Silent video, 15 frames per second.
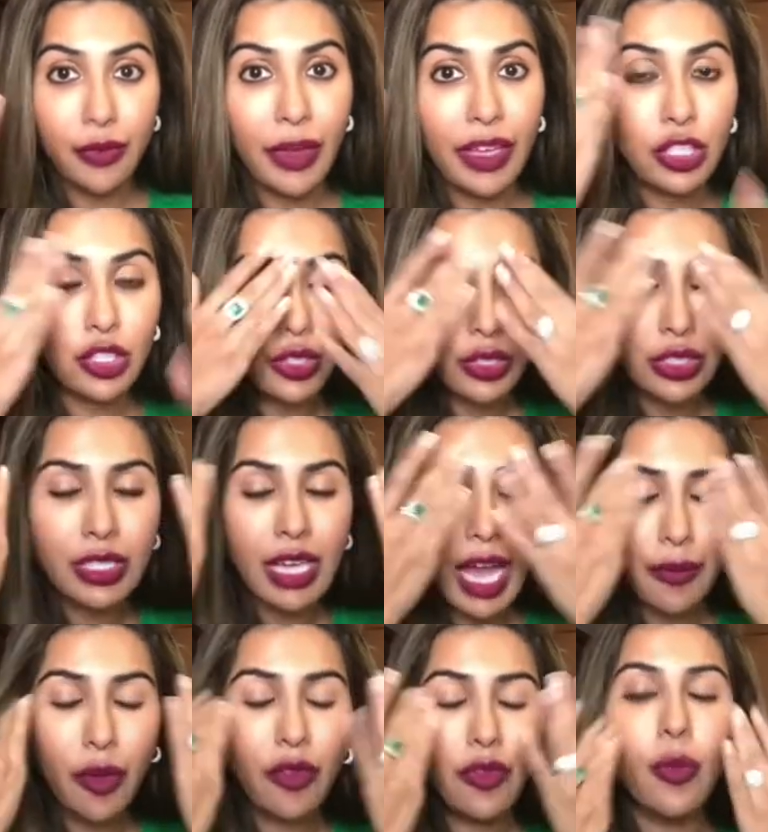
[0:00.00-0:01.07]
make sure you
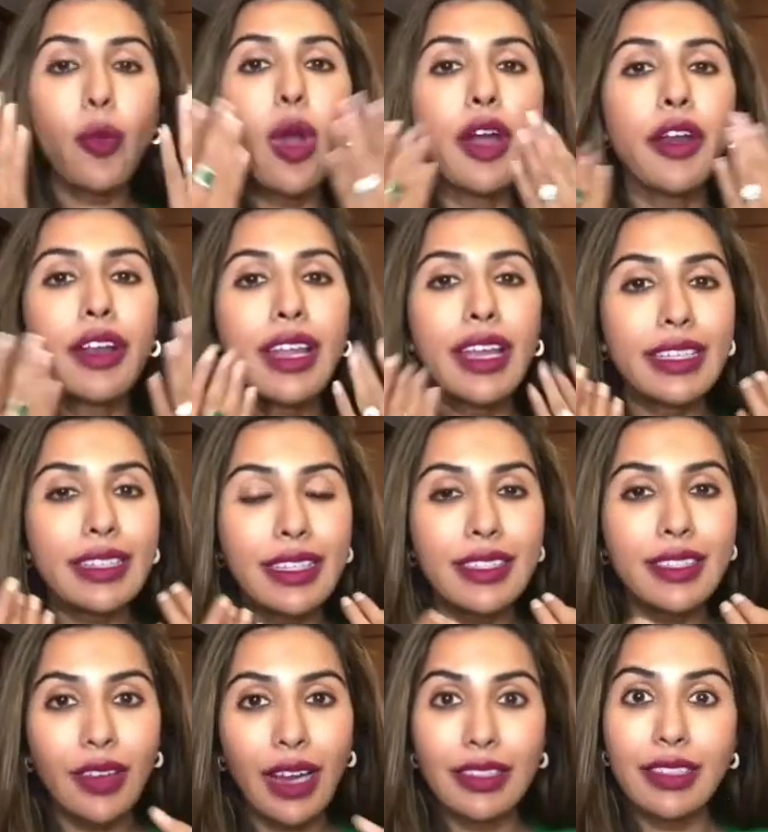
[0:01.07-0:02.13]
tap off the water like
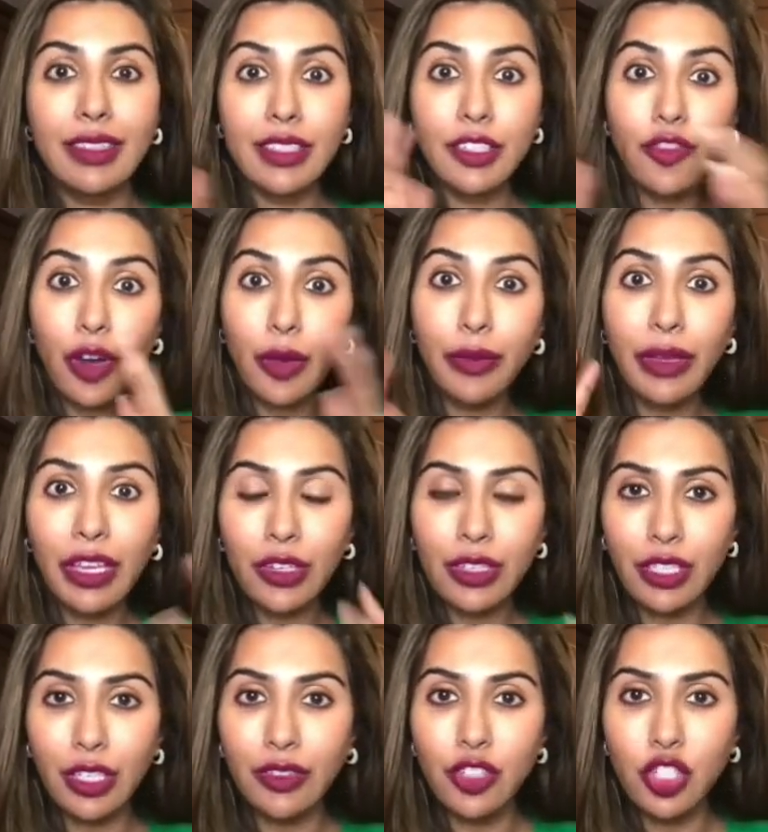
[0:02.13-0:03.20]
this rather than rubbing
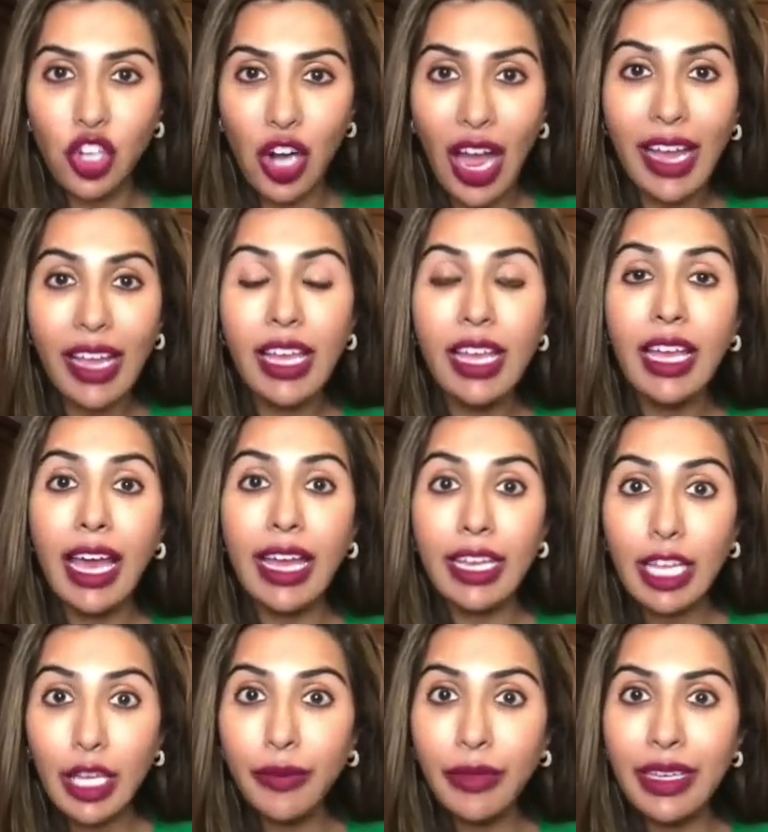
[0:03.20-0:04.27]
yourself dry,
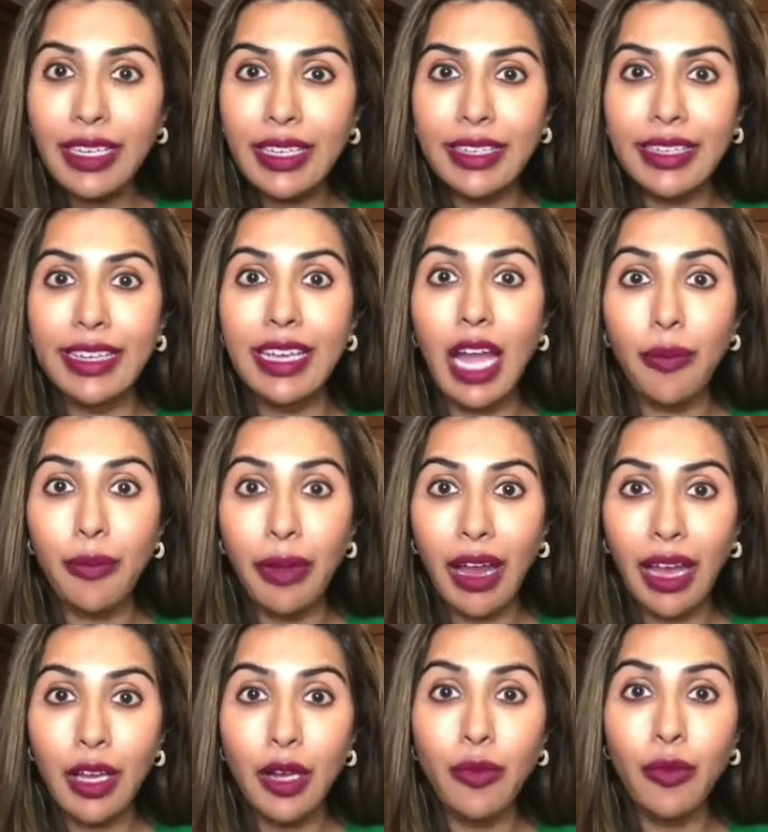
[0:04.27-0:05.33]
and immediately
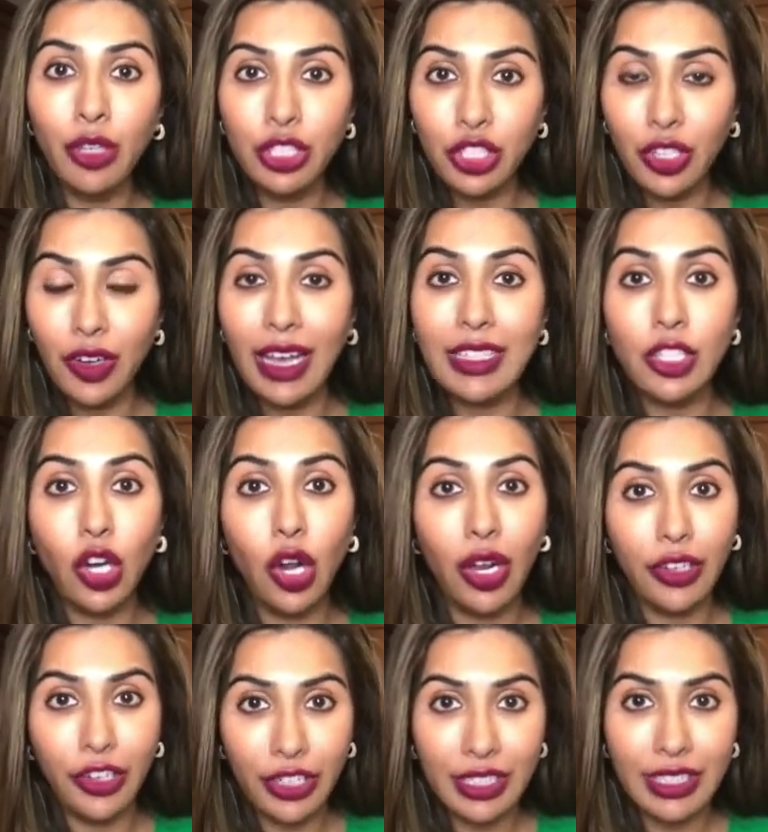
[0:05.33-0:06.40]
apply a
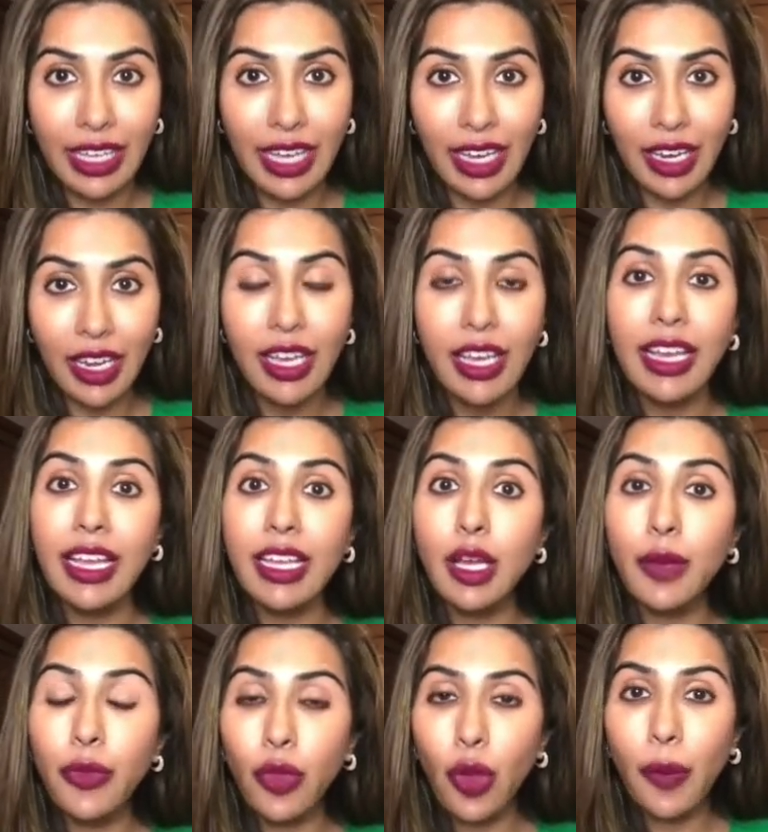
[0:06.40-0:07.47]
moisturizer on your skin.
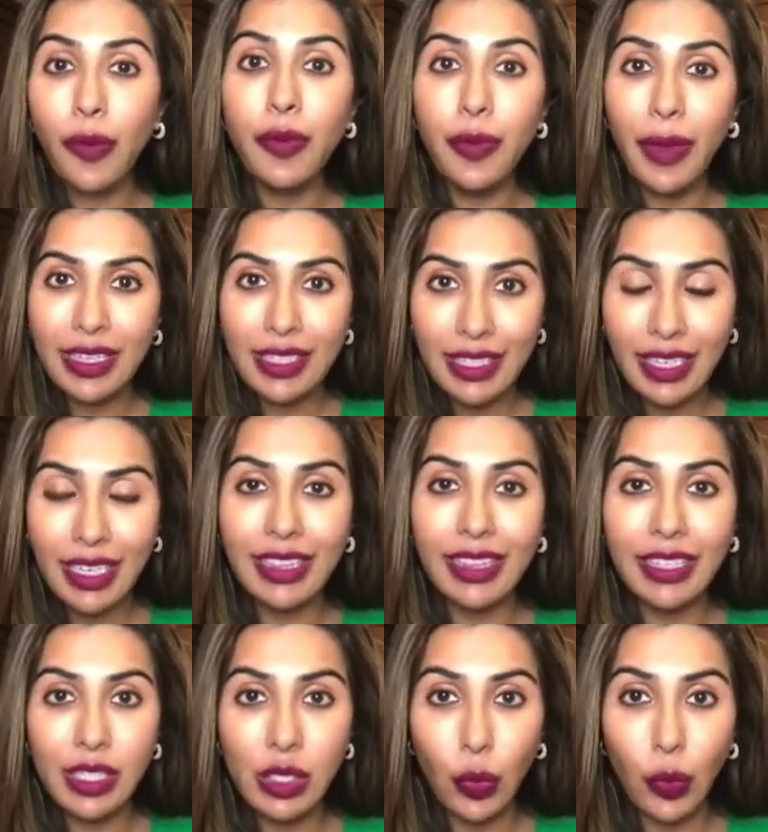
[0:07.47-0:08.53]
It absorbs best
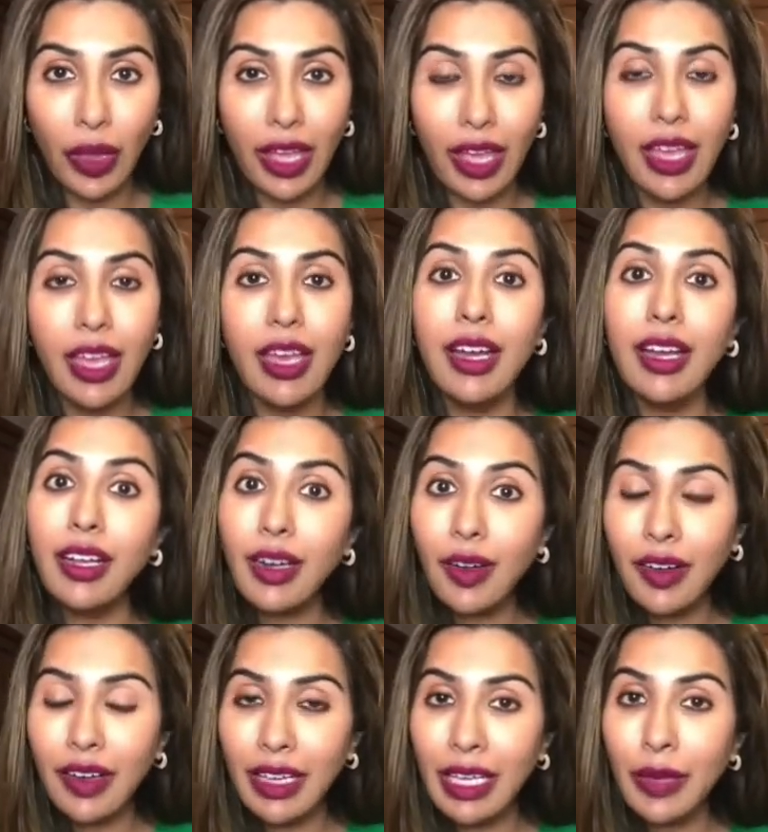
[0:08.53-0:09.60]
in this way. A
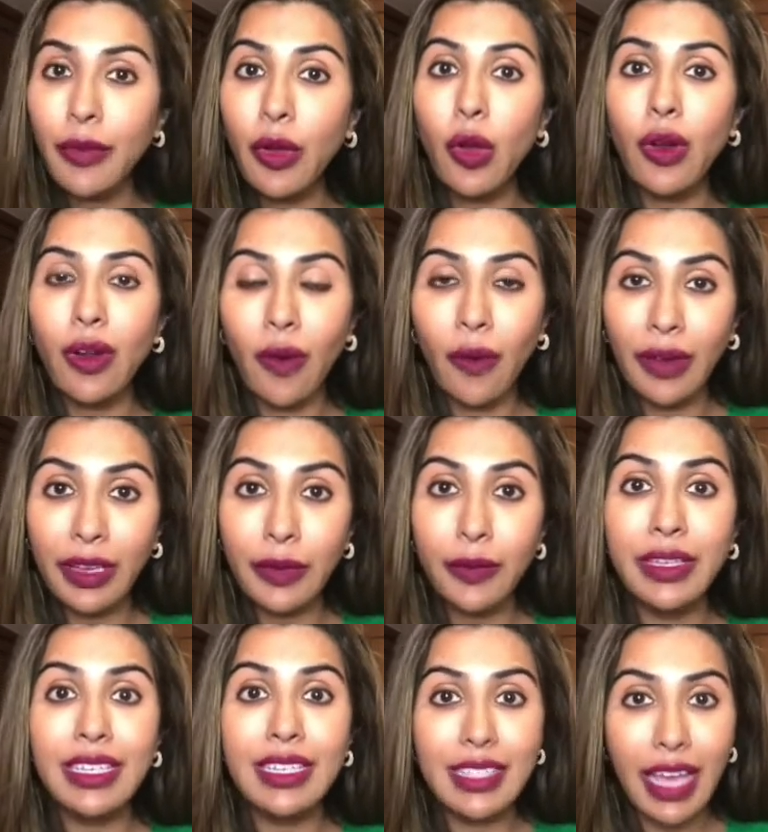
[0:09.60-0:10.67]
cream or an
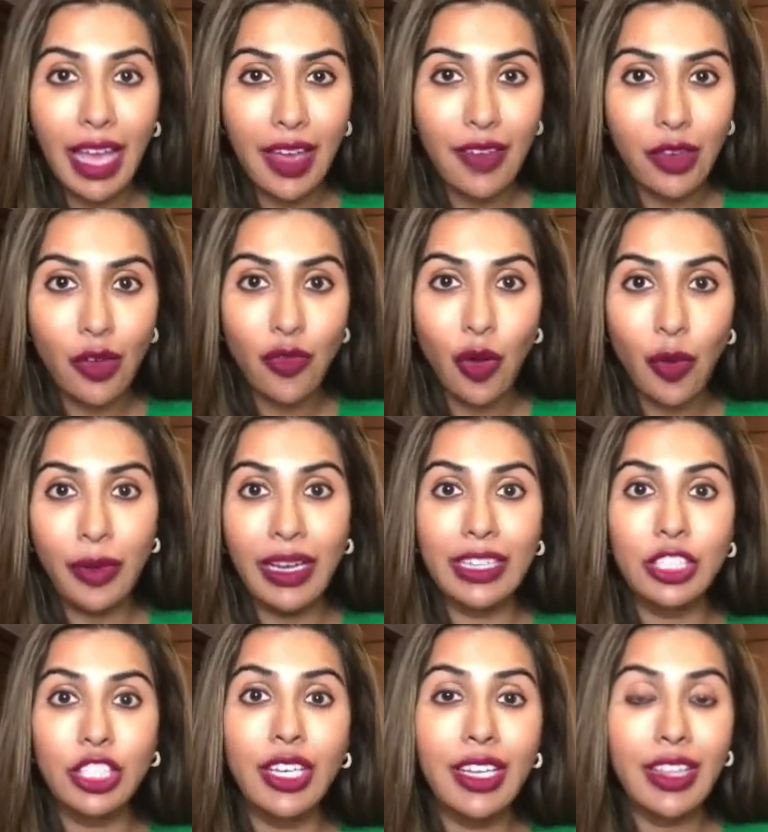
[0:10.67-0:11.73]
ointment is a heavier
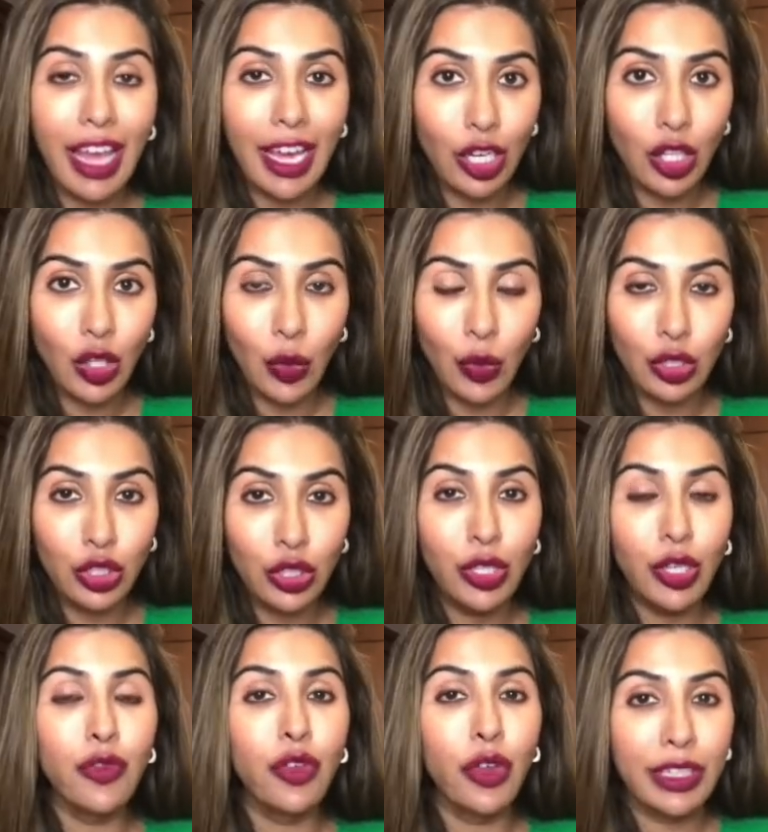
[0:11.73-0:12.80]
formulation than a
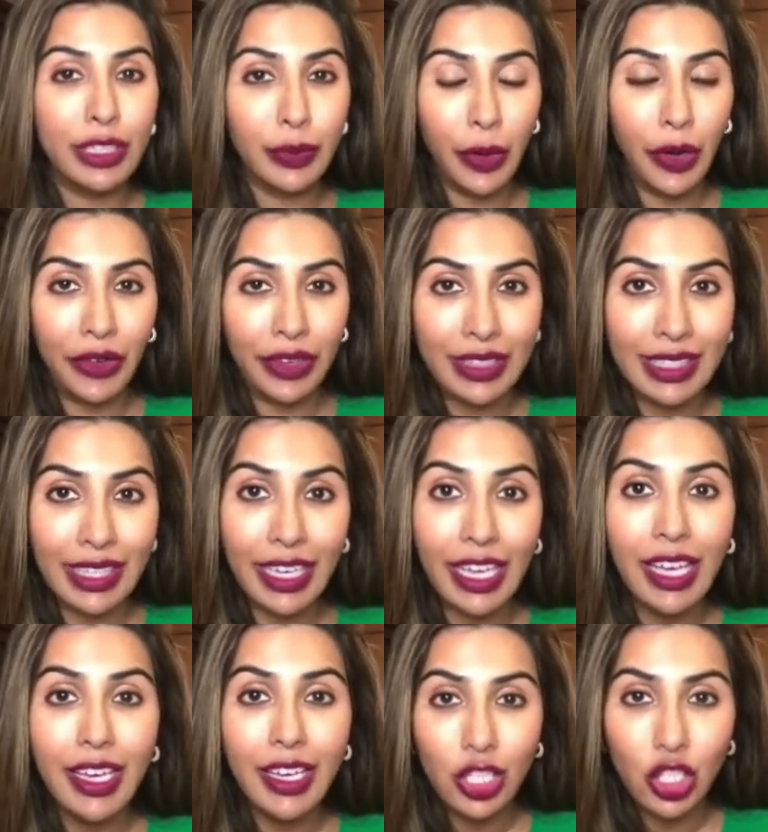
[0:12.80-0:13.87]
lotion if you're
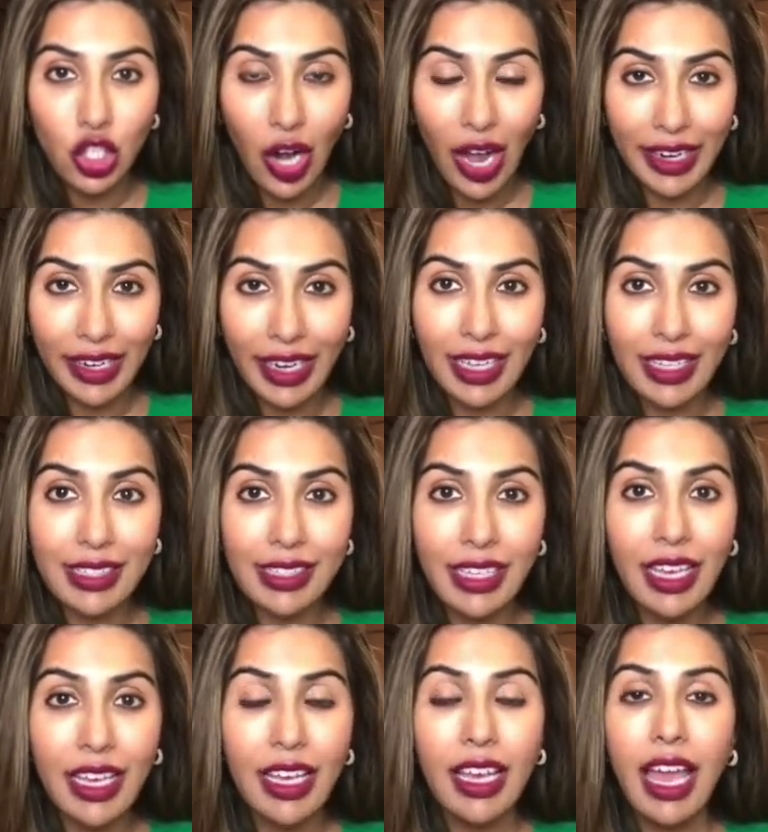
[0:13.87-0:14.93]
experiencing
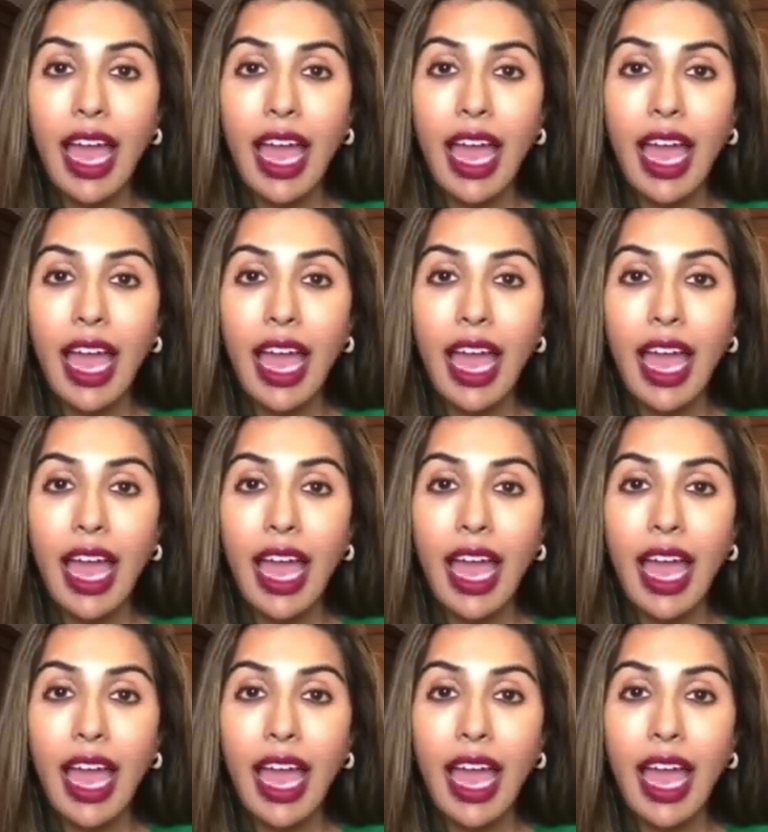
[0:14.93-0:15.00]
dryness.